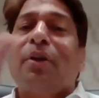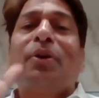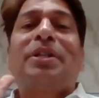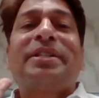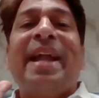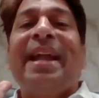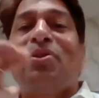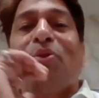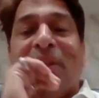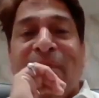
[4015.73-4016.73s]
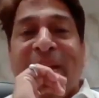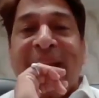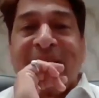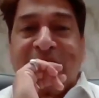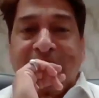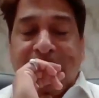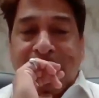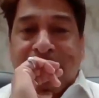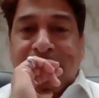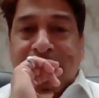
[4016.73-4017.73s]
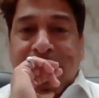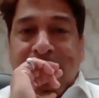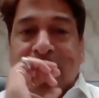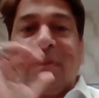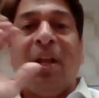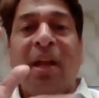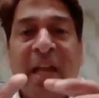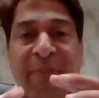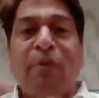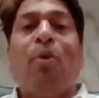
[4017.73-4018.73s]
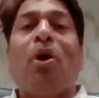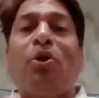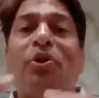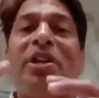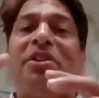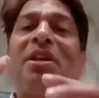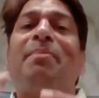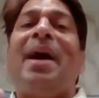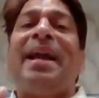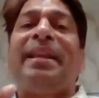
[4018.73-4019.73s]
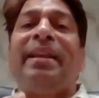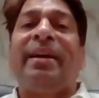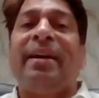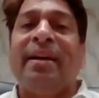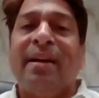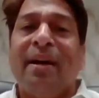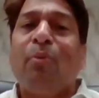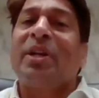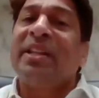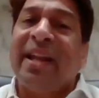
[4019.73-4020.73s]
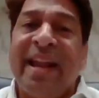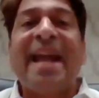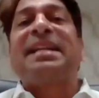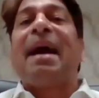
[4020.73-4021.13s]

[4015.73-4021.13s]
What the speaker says: For goods rate notification, if you want to determine what is the